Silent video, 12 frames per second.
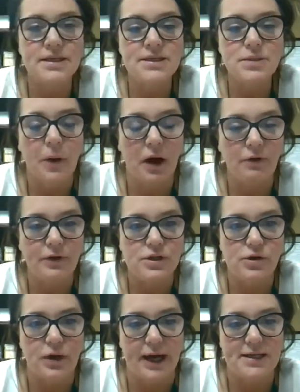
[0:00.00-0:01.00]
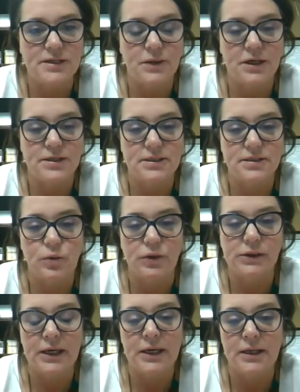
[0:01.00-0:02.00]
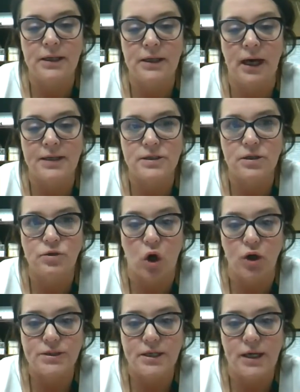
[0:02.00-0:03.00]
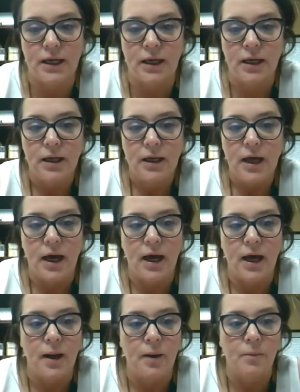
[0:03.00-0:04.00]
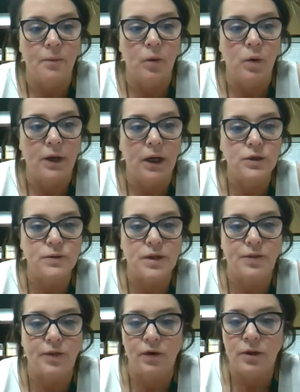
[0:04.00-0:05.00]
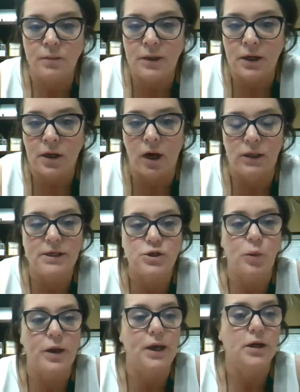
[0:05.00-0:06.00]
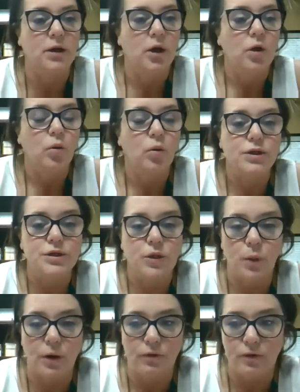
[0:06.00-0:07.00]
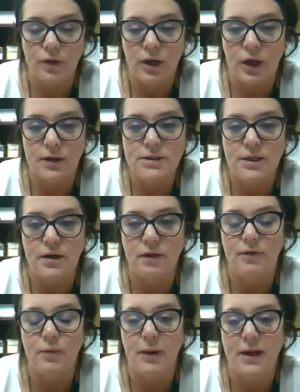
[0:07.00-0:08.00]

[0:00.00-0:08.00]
So this is perfect, you guys, because it's really not so daunting. What I'll do is a 30-minute call each week. We'll just go over the content of the